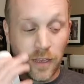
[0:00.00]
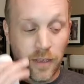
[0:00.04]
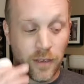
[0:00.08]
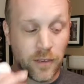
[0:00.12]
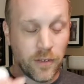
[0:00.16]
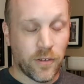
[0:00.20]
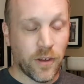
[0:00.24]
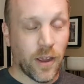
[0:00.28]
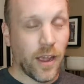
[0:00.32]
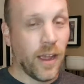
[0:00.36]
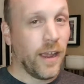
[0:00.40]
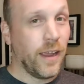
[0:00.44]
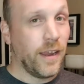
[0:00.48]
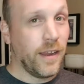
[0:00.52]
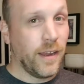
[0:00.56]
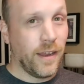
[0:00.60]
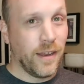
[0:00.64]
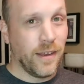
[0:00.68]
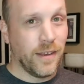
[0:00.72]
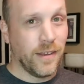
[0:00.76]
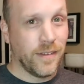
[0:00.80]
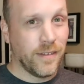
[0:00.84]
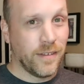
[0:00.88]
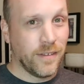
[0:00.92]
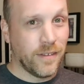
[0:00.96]
Jai
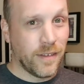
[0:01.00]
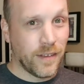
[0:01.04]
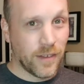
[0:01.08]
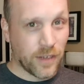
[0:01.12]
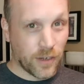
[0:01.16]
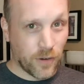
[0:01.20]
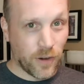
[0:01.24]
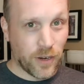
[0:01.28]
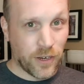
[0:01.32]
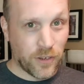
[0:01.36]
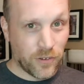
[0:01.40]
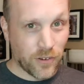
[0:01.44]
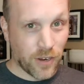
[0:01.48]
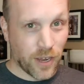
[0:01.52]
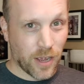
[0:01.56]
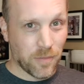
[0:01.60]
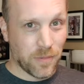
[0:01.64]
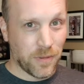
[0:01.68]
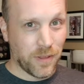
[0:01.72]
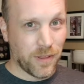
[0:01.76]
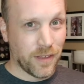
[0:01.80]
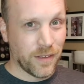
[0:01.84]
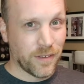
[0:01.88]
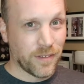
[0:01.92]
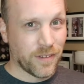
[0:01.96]
did a great job
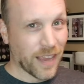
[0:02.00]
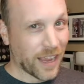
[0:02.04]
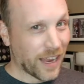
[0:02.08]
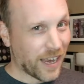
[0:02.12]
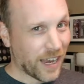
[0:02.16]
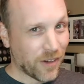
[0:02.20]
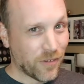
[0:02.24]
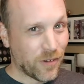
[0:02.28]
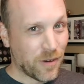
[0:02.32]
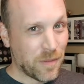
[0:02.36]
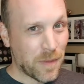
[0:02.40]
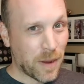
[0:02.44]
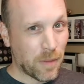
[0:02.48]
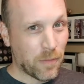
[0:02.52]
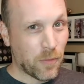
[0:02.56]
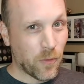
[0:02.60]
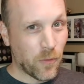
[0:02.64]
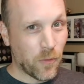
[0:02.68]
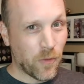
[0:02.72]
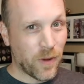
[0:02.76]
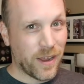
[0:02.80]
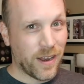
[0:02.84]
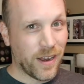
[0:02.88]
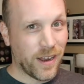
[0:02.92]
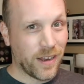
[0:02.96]
with this. And I remember
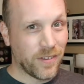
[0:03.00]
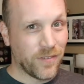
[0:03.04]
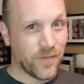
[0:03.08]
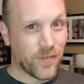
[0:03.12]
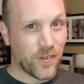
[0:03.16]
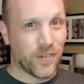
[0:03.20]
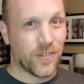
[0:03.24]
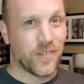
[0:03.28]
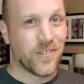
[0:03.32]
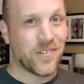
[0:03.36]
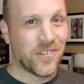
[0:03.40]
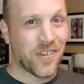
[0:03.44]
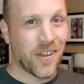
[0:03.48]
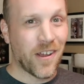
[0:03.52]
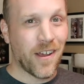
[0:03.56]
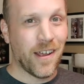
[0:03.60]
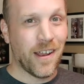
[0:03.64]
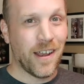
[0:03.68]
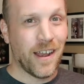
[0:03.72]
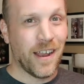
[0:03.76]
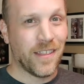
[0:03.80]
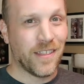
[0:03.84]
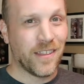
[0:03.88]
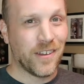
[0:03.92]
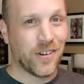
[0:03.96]
when I first saw
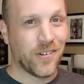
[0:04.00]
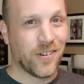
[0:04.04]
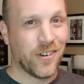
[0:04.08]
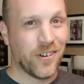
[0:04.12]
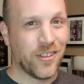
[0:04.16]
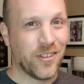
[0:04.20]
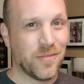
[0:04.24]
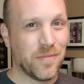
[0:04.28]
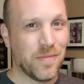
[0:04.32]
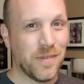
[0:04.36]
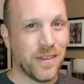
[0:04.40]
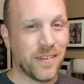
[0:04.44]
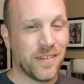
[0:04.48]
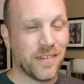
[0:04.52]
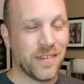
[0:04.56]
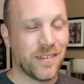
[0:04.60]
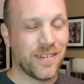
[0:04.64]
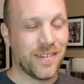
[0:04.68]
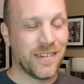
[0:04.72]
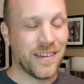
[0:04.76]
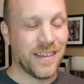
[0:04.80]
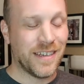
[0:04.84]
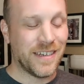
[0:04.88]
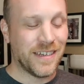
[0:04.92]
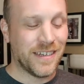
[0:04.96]
it at the
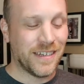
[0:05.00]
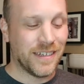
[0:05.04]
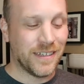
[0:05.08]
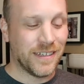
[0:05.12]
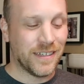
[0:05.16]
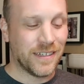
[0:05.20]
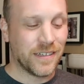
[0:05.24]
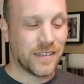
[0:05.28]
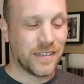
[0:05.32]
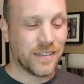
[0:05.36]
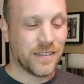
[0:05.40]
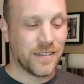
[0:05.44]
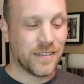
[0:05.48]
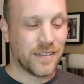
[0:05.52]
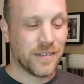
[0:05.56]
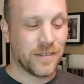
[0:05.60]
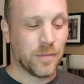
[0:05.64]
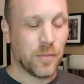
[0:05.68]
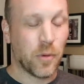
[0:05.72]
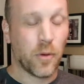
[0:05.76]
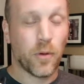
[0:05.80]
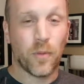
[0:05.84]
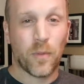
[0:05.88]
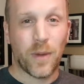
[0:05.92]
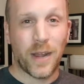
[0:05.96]
Christmas
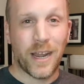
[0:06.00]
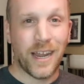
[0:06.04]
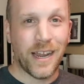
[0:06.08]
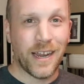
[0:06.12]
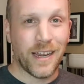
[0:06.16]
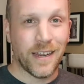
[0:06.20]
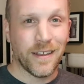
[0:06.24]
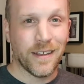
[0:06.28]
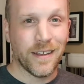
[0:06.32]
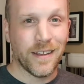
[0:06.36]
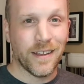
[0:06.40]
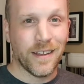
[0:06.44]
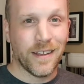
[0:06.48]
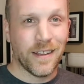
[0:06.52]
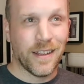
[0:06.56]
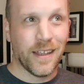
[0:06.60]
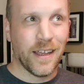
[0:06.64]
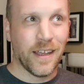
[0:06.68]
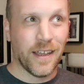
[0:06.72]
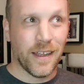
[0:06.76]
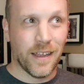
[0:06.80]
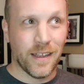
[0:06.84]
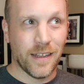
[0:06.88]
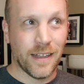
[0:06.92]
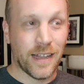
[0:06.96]
parade
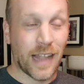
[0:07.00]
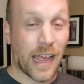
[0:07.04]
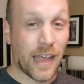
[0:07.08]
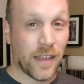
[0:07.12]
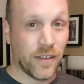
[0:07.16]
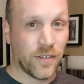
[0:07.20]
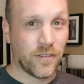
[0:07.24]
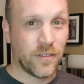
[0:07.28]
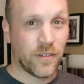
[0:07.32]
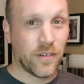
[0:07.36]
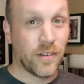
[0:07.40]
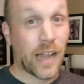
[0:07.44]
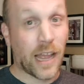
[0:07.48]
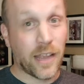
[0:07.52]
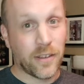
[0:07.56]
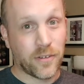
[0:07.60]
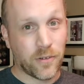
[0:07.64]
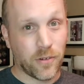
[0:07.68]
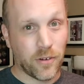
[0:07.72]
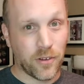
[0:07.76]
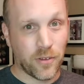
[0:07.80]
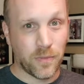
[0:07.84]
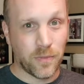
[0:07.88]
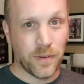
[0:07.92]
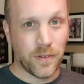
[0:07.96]
last
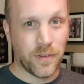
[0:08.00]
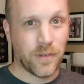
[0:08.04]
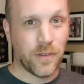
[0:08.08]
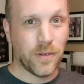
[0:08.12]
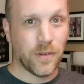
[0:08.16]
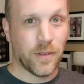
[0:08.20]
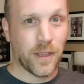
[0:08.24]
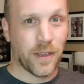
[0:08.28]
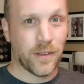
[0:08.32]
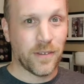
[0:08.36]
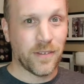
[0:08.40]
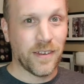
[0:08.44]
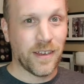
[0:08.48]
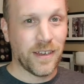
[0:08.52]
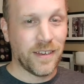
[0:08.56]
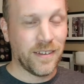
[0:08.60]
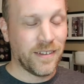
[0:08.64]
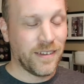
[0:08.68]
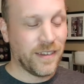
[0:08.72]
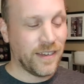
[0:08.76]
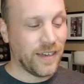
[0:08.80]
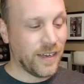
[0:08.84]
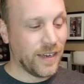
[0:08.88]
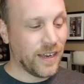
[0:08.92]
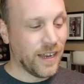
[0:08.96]
Christmas,
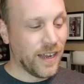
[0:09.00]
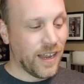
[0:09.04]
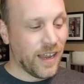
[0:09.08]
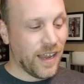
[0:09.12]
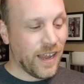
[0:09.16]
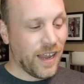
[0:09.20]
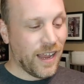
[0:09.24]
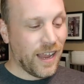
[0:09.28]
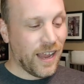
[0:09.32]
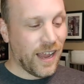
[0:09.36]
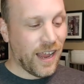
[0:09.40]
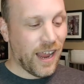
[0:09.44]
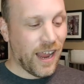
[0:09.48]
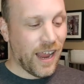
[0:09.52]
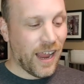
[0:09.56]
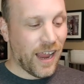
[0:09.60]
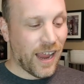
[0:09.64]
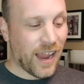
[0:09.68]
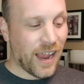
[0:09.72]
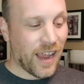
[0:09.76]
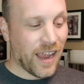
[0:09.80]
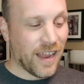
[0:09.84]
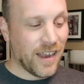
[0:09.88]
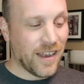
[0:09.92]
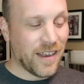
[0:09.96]
2018.
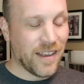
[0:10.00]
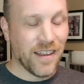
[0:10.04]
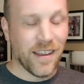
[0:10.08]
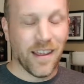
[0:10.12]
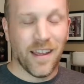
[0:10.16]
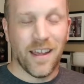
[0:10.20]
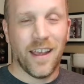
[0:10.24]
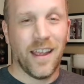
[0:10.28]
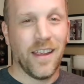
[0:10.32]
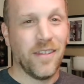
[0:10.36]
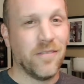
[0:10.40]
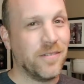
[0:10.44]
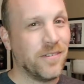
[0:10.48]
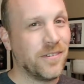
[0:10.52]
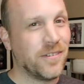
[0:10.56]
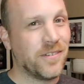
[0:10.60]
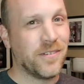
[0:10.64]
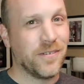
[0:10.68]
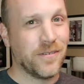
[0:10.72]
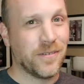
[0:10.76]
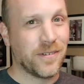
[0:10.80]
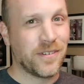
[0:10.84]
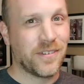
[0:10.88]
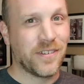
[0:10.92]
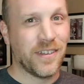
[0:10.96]
And I was
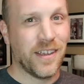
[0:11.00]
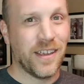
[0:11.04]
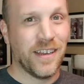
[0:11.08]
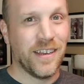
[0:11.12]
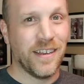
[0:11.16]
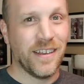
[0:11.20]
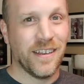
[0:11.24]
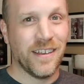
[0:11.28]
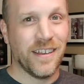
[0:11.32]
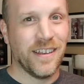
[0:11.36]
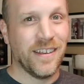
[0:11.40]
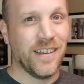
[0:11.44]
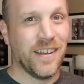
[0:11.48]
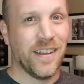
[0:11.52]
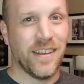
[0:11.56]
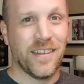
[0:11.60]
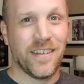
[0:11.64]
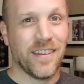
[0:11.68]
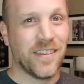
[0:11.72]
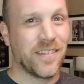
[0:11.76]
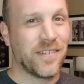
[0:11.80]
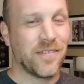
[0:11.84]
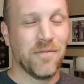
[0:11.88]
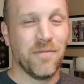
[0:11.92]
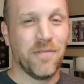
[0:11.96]
so excited. And it
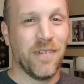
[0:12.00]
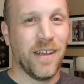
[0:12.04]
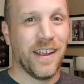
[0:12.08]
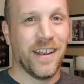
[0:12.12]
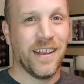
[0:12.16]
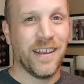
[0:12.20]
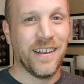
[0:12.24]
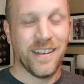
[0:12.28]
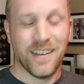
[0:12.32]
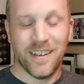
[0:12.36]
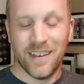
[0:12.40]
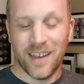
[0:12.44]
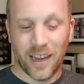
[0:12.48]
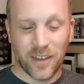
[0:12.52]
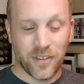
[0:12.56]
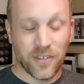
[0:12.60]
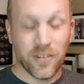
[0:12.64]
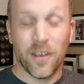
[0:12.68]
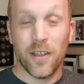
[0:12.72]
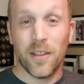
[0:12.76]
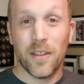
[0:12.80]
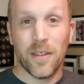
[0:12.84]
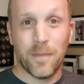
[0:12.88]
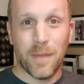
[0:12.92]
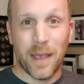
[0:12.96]
just, when I
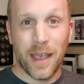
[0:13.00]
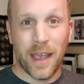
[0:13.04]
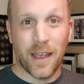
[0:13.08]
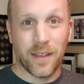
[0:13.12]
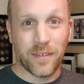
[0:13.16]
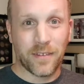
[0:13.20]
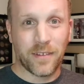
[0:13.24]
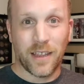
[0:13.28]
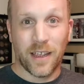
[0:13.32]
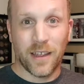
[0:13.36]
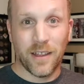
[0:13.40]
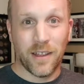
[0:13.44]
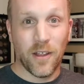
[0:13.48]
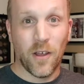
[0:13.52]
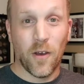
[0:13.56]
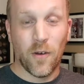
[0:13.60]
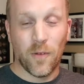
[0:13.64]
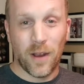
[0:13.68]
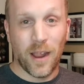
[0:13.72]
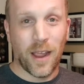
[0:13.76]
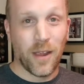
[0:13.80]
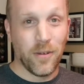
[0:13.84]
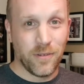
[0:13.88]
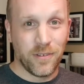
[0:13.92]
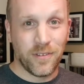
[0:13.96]
saw the mask
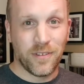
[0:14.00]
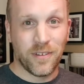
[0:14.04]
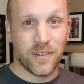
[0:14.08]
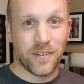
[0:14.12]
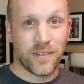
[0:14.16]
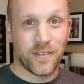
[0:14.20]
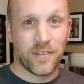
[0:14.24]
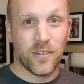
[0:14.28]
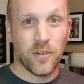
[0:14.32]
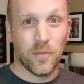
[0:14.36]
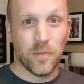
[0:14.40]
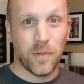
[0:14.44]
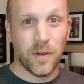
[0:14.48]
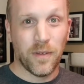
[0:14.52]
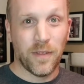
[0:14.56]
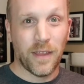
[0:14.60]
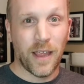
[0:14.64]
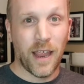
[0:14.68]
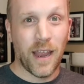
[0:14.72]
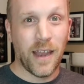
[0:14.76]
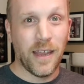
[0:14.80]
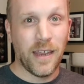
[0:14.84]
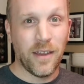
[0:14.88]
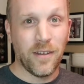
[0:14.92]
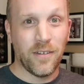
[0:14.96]
alone, I was like, super.
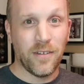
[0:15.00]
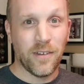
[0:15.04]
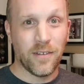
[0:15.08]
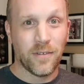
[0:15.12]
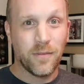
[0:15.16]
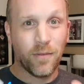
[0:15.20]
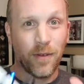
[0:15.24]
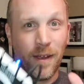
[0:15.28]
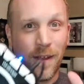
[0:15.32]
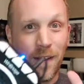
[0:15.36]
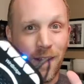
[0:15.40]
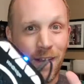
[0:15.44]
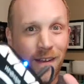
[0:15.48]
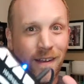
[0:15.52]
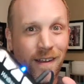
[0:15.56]
Then he just went,